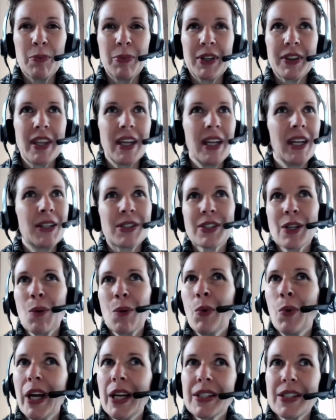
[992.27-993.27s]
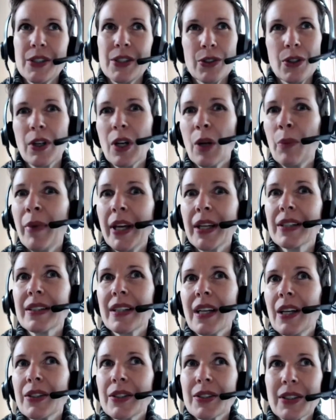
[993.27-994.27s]
But then in some ways it sort of makes
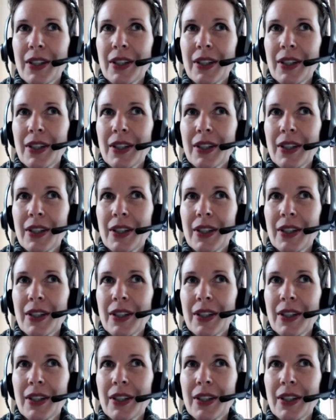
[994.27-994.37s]
sense